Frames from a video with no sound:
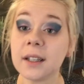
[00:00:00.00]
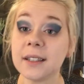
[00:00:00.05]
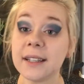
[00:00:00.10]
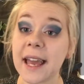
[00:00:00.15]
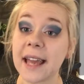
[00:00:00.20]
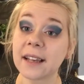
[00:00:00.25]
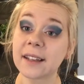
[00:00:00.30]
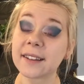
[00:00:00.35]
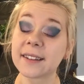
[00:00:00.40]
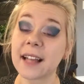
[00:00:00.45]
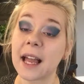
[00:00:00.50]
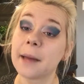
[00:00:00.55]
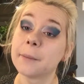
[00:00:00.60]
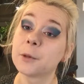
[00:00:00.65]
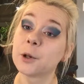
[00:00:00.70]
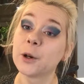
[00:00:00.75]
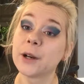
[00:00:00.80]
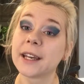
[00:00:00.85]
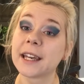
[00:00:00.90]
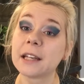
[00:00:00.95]
Next,
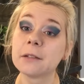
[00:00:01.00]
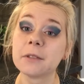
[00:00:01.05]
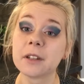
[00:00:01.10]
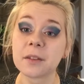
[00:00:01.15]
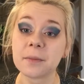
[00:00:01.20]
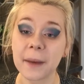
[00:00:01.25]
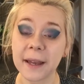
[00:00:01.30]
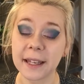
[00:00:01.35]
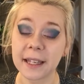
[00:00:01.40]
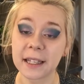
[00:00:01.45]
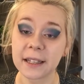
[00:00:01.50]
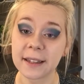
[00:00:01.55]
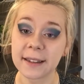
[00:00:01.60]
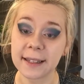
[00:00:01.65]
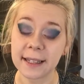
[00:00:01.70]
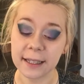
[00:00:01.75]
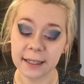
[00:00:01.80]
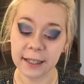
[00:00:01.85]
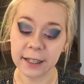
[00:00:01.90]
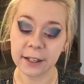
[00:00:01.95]
I'm going in with my
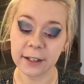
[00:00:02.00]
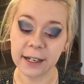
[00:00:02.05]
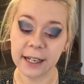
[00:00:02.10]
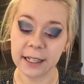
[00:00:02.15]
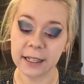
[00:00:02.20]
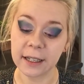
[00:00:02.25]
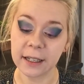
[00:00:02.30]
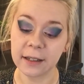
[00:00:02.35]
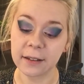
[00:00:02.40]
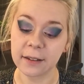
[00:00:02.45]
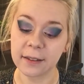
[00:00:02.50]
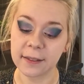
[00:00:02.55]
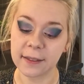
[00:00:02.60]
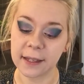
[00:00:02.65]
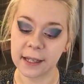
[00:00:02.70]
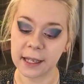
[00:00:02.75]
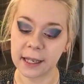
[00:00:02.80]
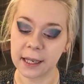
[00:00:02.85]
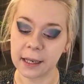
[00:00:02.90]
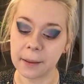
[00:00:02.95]
concealer. It is
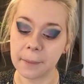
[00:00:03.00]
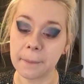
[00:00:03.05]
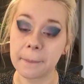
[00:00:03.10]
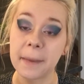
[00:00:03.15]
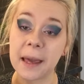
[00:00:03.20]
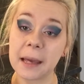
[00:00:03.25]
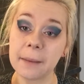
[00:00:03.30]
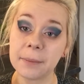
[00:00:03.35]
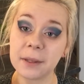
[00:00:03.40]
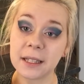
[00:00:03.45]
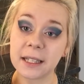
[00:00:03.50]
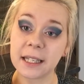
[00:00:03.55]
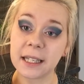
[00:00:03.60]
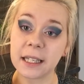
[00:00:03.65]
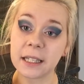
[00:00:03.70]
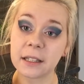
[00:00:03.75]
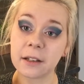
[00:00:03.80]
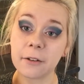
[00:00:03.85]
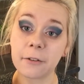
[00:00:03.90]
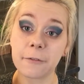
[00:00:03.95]
the
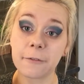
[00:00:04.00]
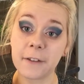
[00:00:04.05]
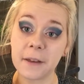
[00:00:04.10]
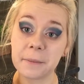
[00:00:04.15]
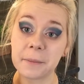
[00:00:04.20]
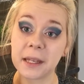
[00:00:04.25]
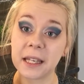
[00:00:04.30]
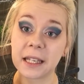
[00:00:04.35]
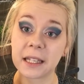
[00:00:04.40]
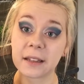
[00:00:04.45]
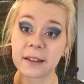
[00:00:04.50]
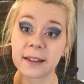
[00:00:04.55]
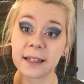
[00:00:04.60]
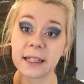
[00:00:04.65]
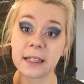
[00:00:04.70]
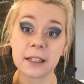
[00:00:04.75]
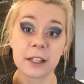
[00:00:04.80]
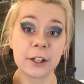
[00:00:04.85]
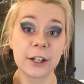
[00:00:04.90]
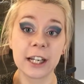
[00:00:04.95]
Maybelline FitMe
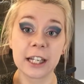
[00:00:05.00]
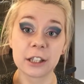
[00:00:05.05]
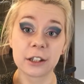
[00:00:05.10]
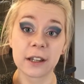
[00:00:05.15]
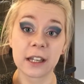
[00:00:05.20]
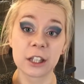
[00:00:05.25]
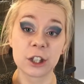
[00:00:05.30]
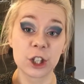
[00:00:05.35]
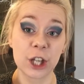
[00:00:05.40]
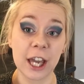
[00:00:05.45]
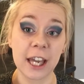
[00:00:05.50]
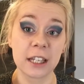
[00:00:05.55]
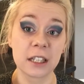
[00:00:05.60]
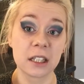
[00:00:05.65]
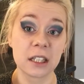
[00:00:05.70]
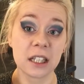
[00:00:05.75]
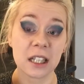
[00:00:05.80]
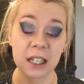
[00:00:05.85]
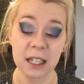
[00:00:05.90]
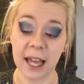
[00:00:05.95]
concealer in the shade
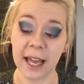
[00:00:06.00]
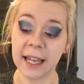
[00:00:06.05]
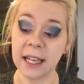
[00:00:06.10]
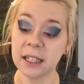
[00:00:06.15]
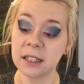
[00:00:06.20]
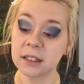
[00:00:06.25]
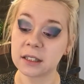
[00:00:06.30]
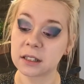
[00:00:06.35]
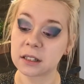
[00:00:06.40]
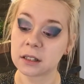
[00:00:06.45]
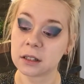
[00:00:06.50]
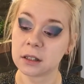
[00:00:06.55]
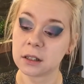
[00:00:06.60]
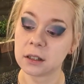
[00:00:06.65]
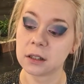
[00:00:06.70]
Light.